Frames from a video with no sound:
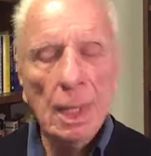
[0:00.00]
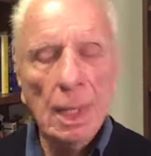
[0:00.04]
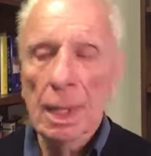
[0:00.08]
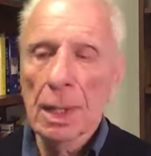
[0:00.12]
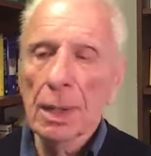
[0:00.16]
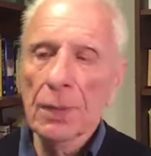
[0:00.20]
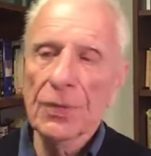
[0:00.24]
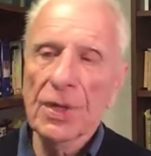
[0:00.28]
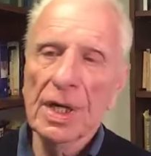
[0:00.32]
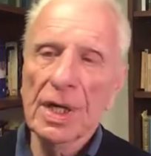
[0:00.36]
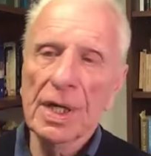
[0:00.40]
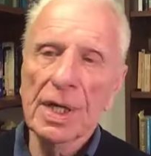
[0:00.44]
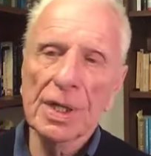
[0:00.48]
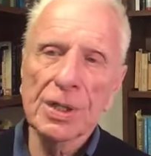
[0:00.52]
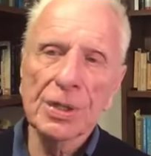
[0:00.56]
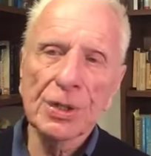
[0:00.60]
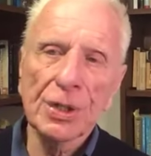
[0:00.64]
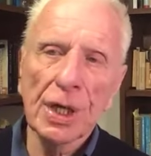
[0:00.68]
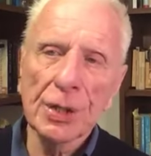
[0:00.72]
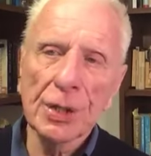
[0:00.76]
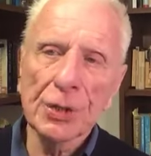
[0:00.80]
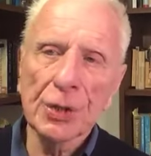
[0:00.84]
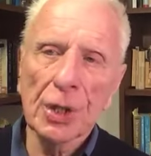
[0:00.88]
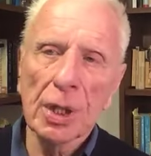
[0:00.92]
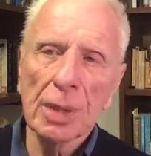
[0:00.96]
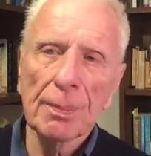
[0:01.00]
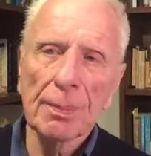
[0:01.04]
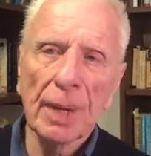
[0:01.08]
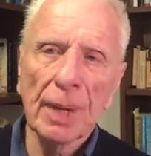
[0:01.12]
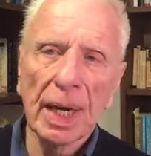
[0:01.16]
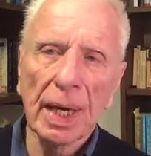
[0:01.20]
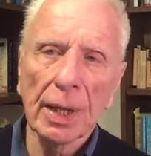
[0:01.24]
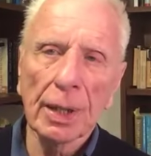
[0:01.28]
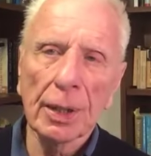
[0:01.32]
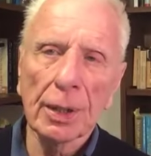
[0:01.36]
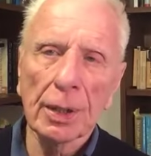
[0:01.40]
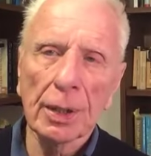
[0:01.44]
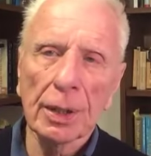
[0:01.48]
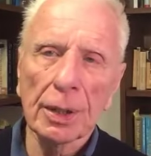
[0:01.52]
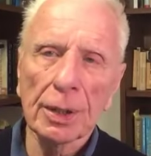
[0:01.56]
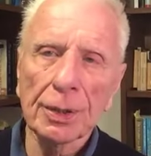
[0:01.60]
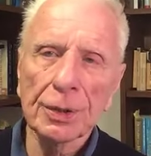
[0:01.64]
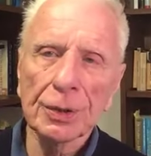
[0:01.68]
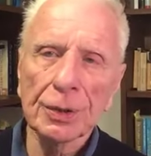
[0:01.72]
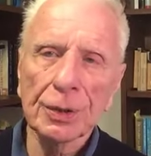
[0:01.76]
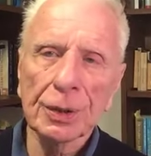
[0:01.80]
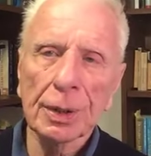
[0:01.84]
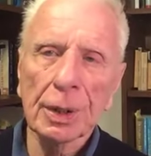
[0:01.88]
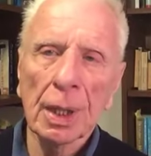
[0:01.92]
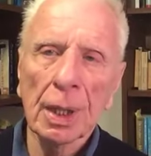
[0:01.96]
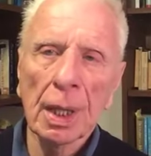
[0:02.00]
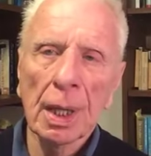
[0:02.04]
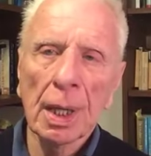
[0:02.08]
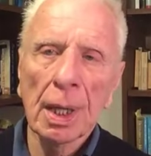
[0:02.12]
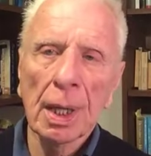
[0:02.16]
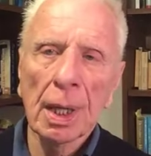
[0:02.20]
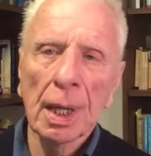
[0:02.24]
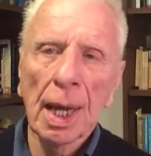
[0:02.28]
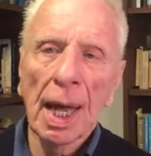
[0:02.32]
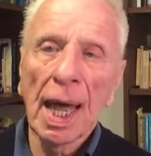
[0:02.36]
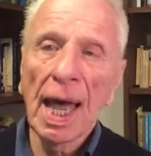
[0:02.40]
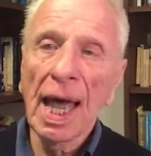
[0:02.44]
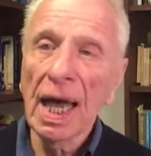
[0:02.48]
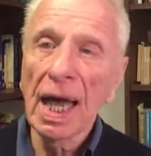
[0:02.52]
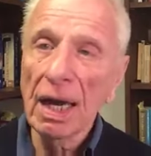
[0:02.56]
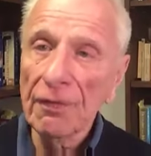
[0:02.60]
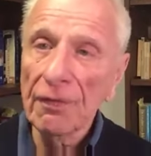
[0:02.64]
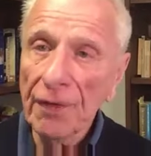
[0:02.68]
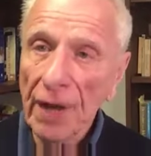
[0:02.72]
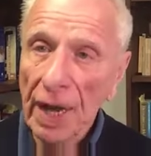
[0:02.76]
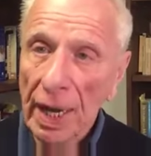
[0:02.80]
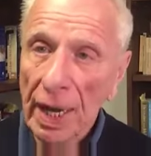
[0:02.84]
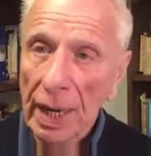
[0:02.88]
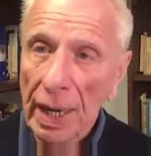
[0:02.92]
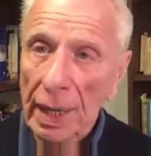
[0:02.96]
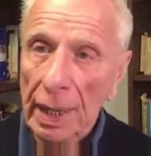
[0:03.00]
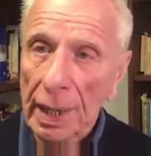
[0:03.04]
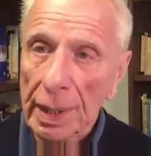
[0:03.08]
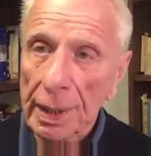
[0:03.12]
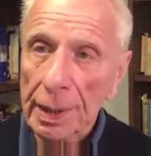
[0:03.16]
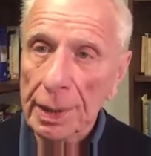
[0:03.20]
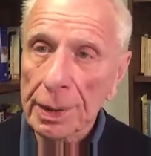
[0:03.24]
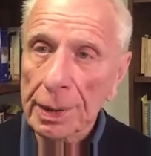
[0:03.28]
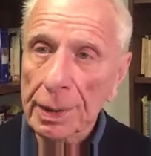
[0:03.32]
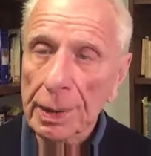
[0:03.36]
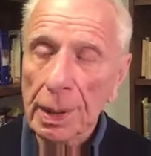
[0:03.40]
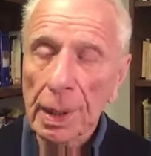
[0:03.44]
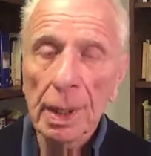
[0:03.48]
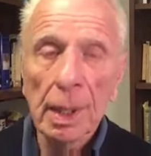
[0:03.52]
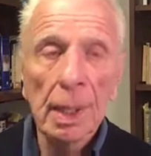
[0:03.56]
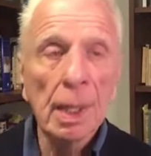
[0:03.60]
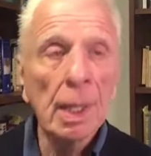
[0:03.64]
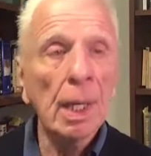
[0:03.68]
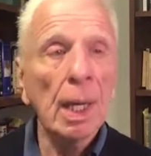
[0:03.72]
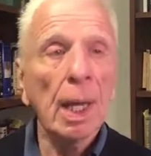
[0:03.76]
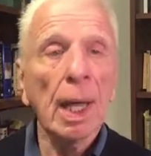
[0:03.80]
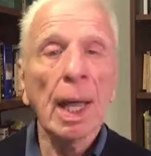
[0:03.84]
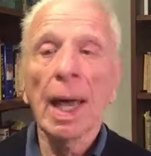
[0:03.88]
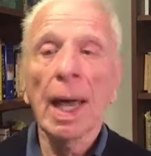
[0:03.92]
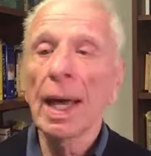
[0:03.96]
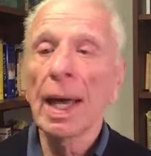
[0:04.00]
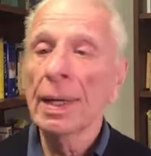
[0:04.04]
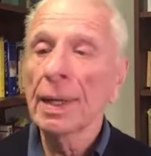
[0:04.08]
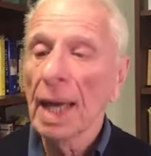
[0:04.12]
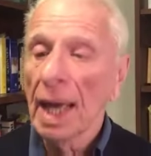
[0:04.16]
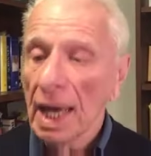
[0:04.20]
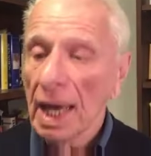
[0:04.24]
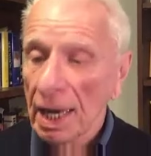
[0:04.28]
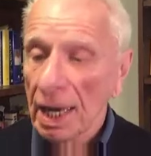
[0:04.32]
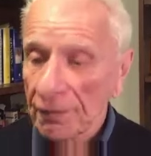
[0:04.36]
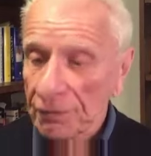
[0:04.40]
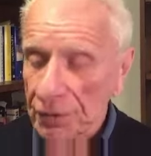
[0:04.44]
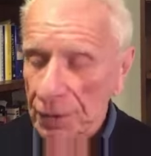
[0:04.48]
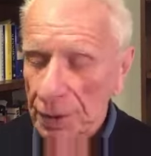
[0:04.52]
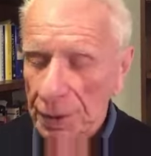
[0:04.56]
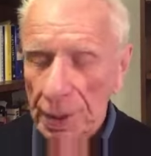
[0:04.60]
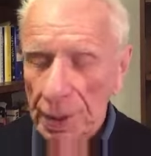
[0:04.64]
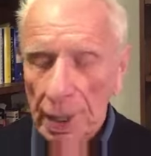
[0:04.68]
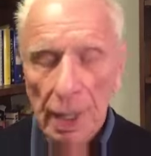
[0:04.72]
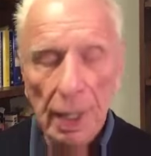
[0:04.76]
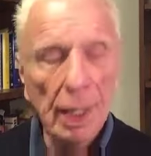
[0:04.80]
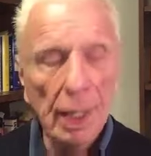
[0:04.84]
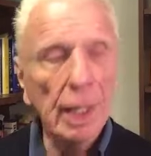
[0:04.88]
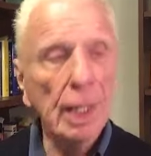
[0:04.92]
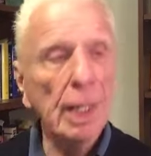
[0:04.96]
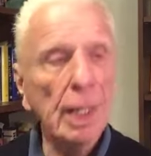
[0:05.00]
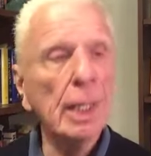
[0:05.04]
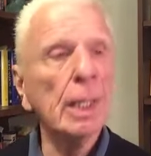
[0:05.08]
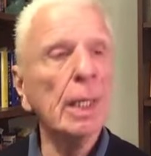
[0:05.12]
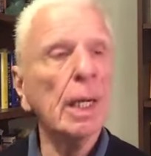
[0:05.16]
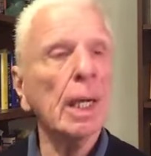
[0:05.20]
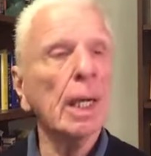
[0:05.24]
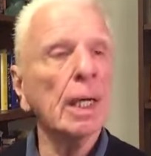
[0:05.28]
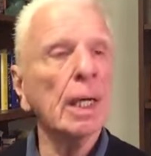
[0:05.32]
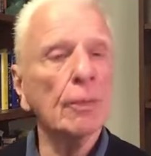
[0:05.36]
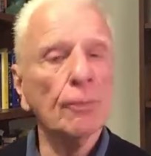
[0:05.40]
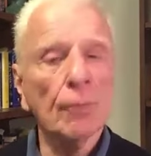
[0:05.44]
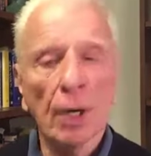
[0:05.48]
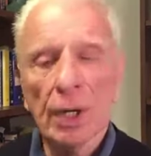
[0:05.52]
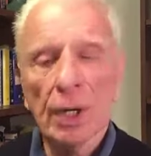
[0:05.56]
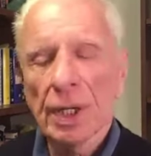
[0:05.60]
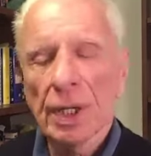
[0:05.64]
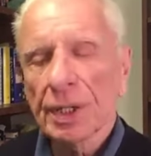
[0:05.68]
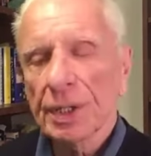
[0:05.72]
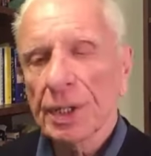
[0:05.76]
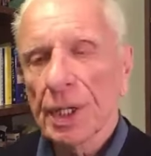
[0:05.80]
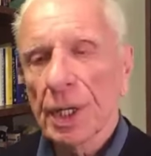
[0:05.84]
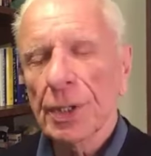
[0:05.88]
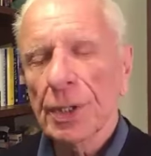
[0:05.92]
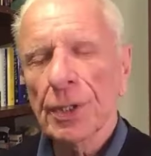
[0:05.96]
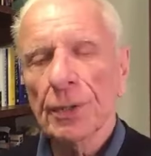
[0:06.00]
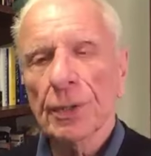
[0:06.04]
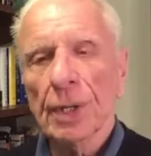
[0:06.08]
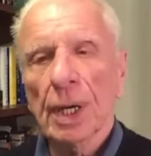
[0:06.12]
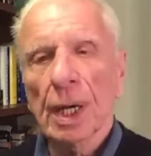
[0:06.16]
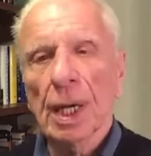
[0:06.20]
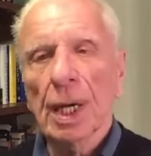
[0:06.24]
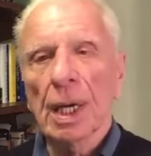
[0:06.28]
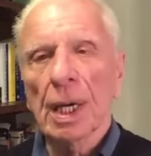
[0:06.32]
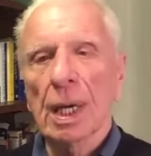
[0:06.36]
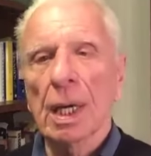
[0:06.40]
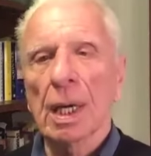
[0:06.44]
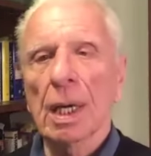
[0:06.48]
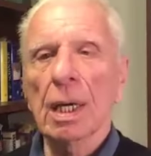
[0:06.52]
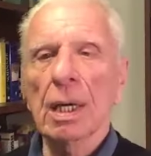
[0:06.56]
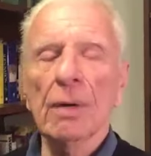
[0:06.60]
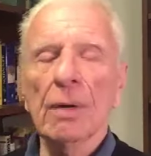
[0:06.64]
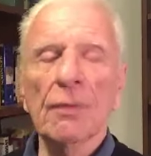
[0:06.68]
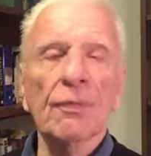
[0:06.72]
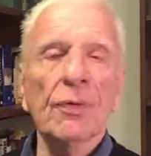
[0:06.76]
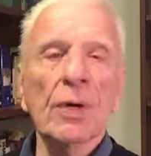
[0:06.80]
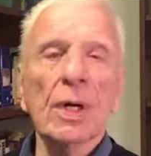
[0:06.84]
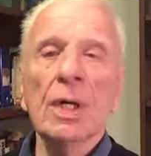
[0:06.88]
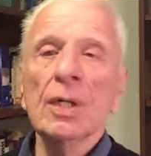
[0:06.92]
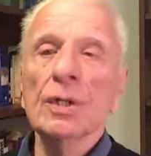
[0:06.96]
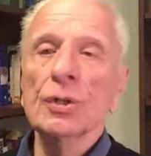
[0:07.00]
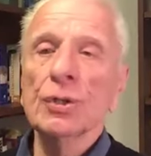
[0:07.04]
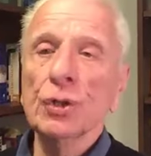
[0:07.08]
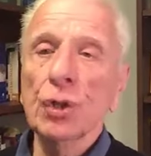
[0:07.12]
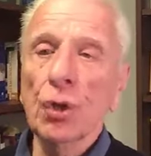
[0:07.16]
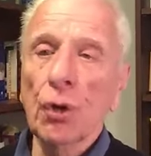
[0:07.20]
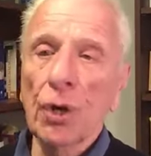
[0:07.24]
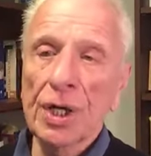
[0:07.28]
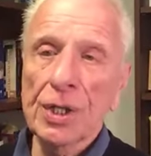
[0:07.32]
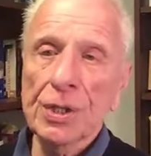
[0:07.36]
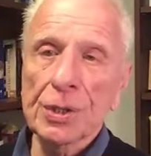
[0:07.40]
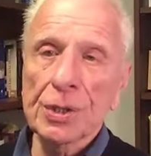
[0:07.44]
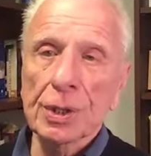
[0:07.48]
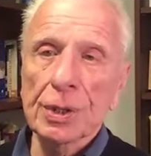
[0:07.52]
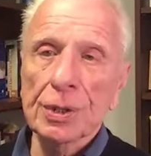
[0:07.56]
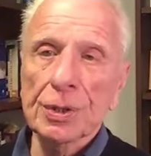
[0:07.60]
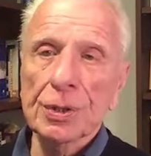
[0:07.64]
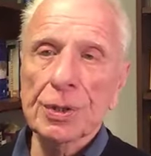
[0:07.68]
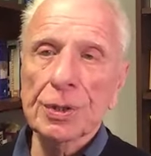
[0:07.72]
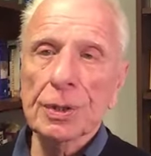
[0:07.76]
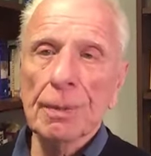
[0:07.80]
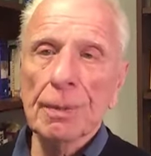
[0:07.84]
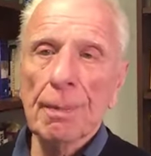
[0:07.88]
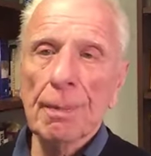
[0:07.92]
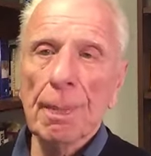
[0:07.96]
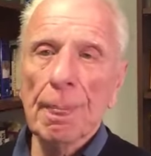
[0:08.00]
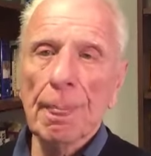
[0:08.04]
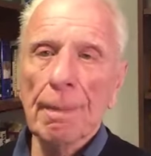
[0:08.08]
the decision makers have had and have today and will continue to have choices.